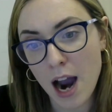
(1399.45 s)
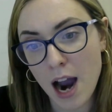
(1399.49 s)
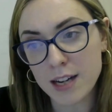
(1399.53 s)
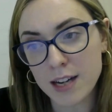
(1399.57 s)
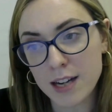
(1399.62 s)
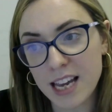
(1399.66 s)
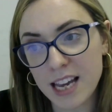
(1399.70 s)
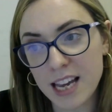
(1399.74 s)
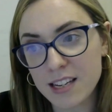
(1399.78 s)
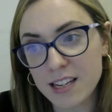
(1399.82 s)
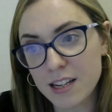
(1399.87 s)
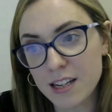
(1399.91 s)

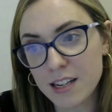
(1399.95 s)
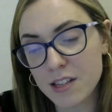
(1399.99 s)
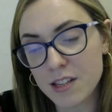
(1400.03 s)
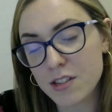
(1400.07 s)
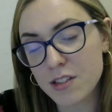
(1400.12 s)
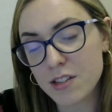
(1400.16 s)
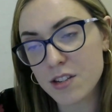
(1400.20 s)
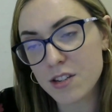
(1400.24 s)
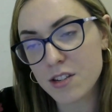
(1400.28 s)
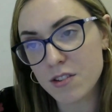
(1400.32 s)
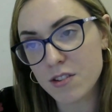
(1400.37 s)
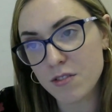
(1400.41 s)
are
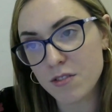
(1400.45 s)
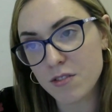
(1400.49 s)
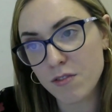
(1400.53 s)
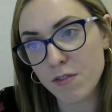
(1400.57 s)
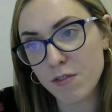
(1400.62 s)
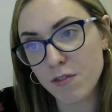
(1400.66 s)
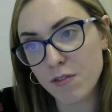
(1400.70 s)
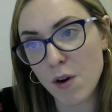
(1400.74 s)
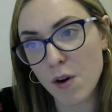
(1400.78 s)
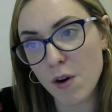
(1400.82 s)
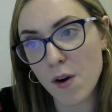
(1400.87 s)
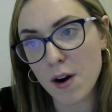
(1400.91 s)
sentenced
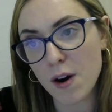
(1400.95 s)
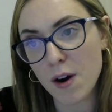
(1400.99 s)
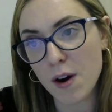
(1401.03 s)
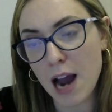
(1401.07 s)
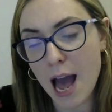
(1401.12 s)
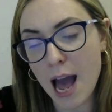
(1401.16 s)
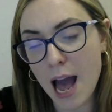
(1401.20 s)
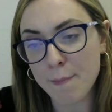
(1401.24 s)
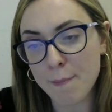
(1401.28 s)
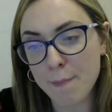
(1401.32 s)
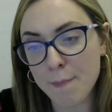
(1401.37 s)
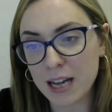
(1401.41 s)
for
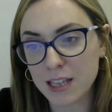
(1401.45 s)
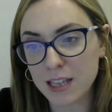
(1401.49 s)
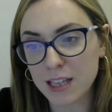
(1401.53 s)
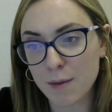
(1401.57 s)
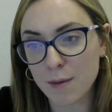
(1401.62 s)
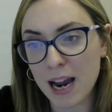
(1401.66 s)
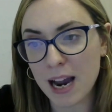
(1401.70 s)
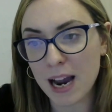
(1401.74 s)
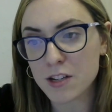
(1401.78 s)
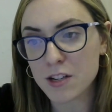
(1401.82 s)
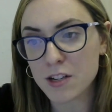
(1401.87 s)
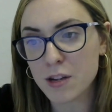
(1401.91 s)
as
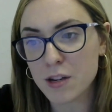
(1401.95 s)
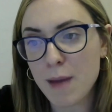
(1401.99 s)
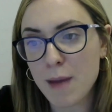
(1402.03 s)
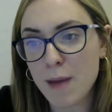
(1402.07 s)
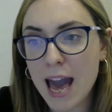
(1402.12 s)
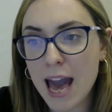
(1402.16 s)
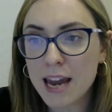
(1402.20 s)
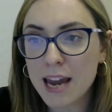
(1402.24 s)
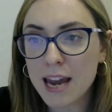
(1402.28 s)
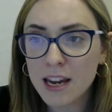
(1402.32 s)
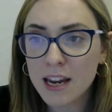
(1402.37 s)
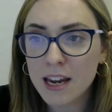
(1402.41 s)
compared to
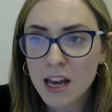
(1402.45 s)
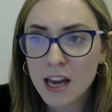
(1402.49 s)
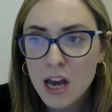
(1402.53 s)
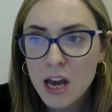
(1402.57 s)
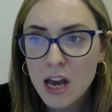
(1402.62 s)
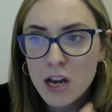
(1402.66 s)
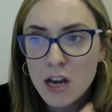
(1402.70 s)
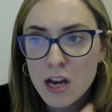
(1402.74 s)
men.